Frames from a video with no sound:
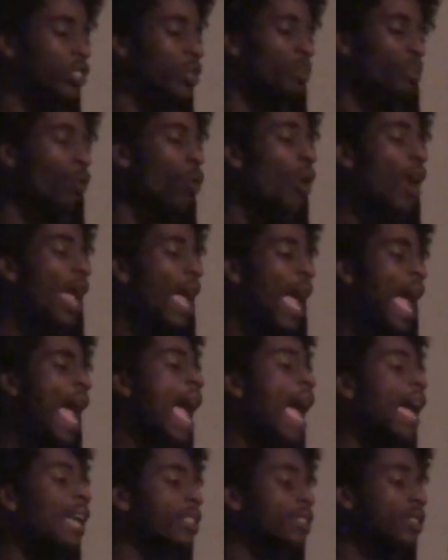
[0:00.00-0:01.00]
The boy
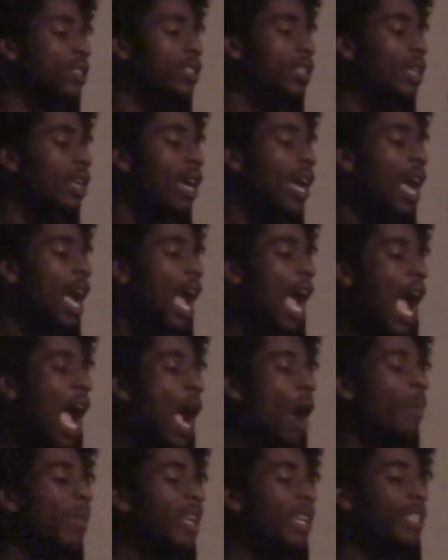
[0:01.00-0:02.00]
asks,
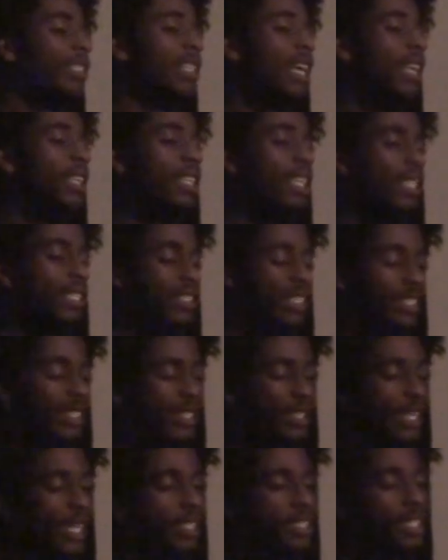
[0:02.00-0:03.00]
how many dead niggas does
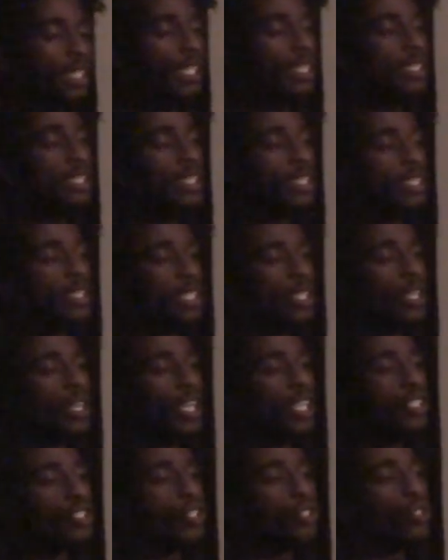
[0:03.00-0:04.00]
it take to get to the center of
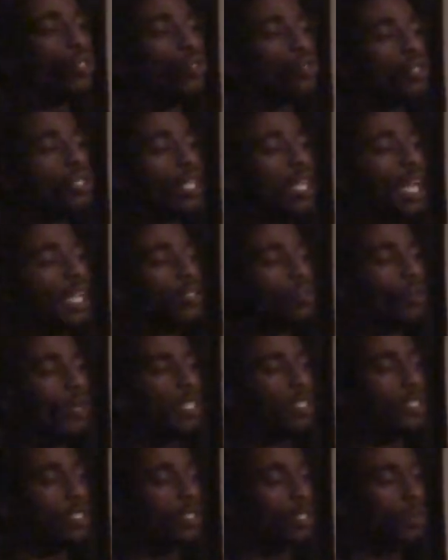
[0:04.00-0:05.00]
institutionalized
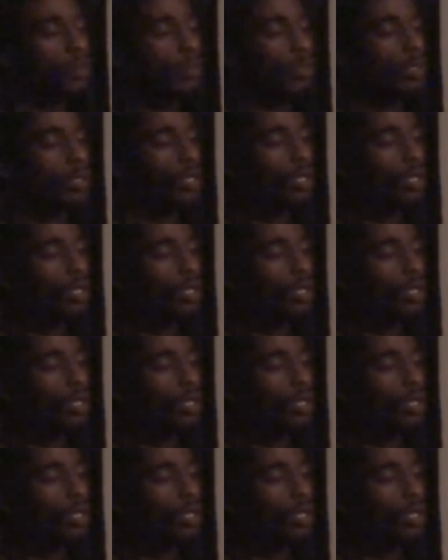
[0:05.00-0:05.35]
racism?